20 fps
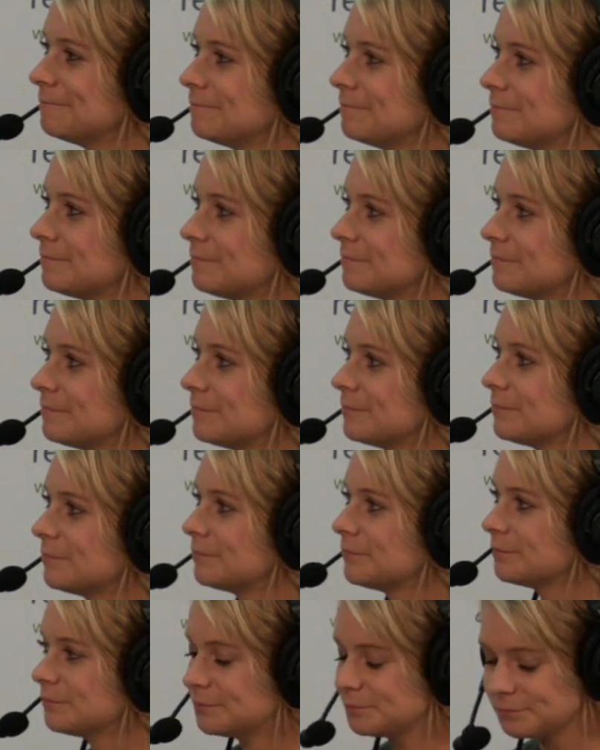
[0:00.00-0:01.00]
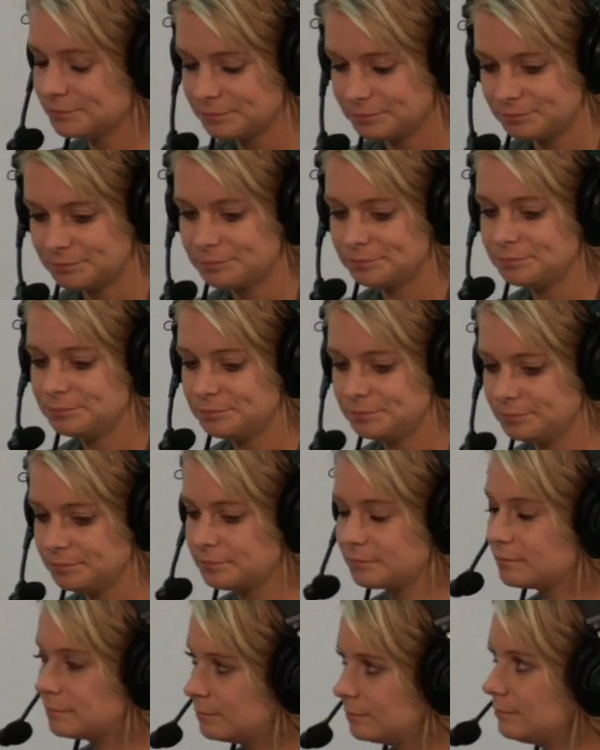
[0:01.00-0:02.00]

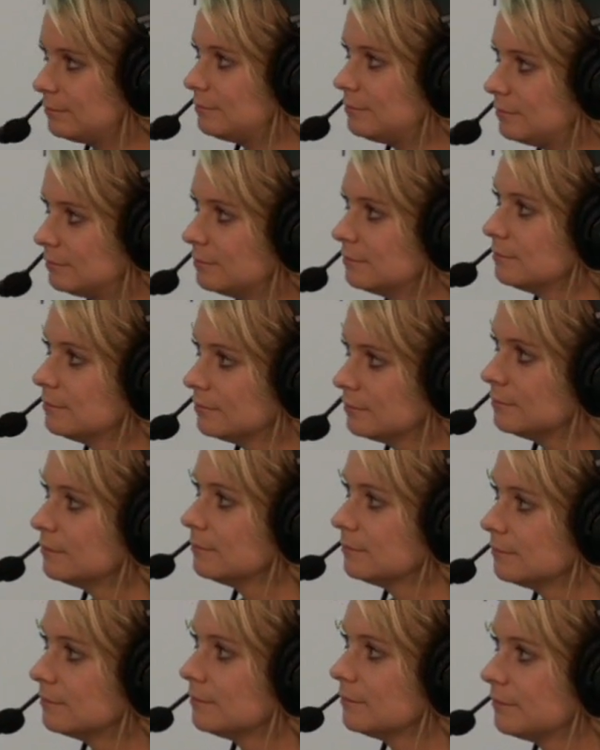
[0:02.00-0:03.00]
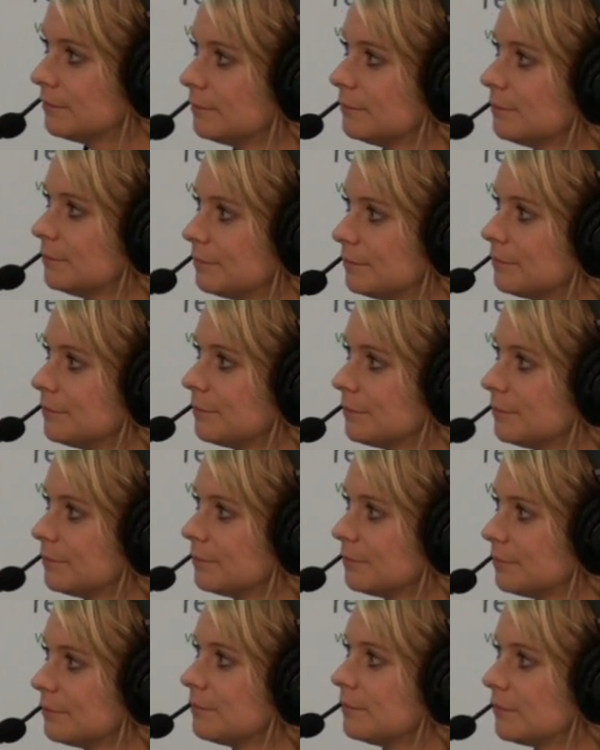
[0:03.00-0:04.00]

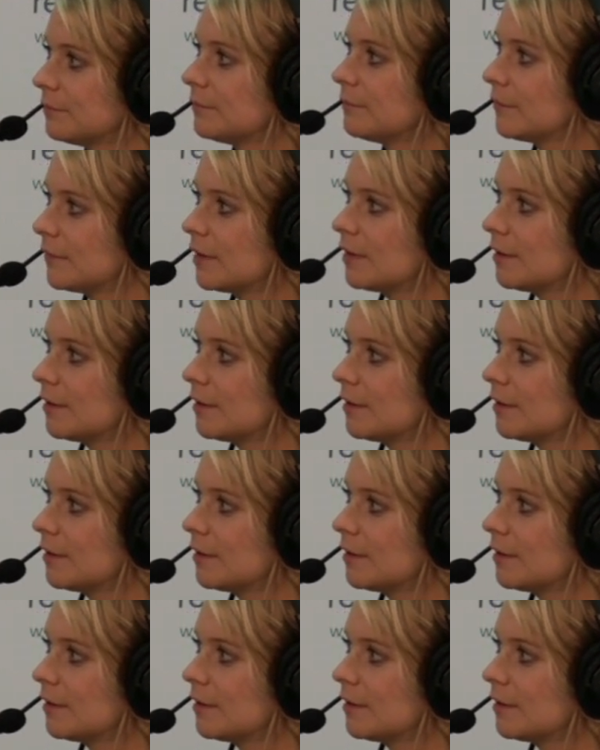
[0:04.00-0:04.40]
(silent)